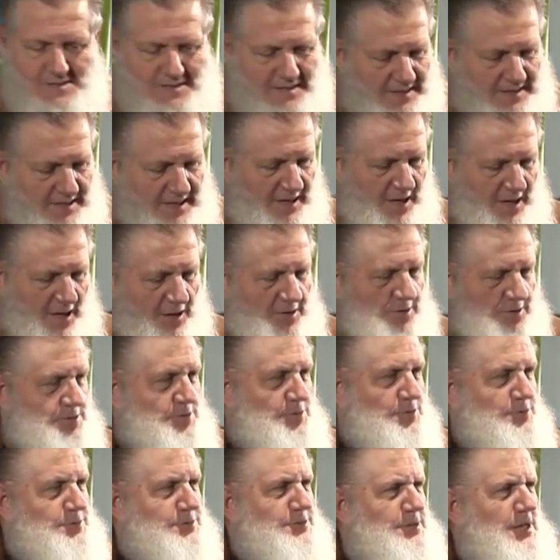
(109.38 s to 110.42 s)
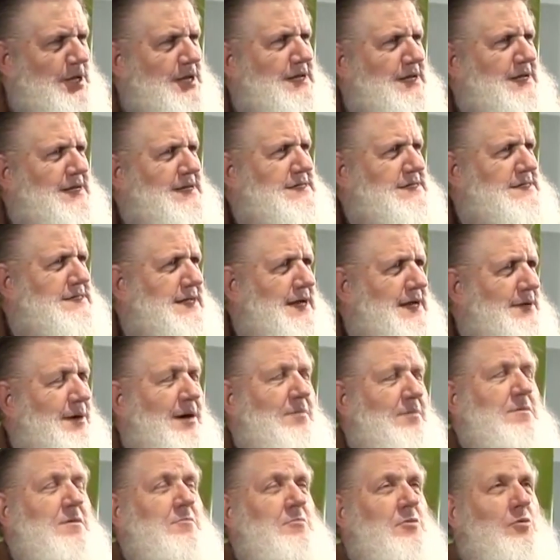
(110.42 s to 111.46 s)
and then others will say Islam. I
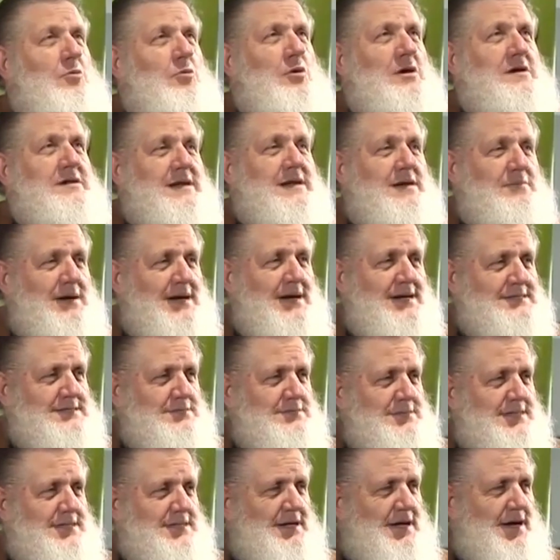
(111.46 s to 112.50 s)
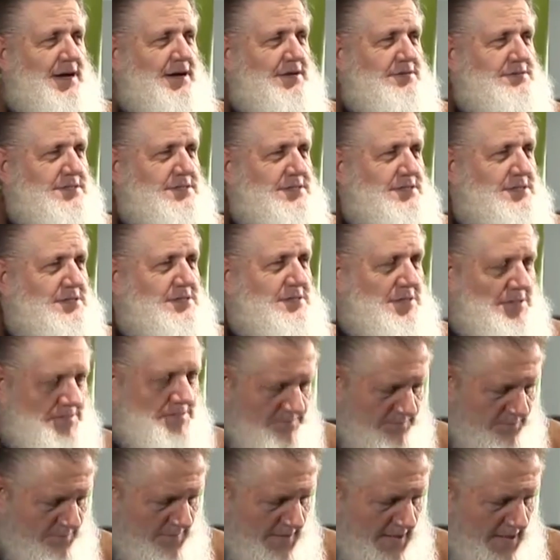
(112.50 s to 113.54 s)
remember one time I asked somebody, I said, uh,
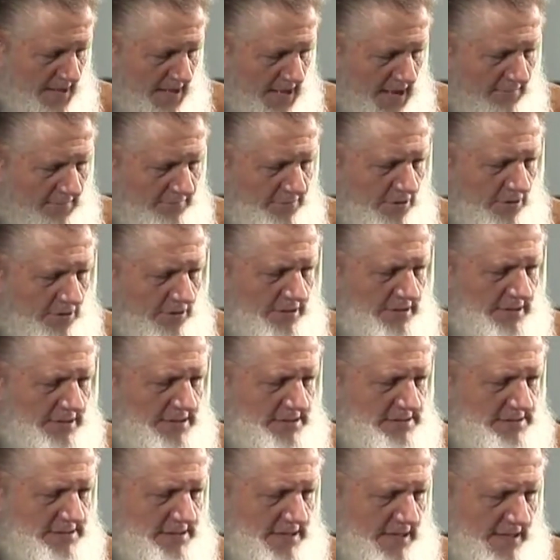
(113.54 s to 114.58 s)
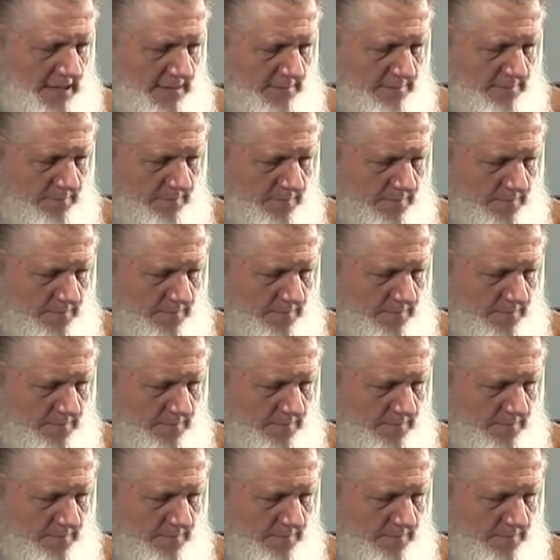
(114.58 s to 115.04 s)
have you heard of Islam?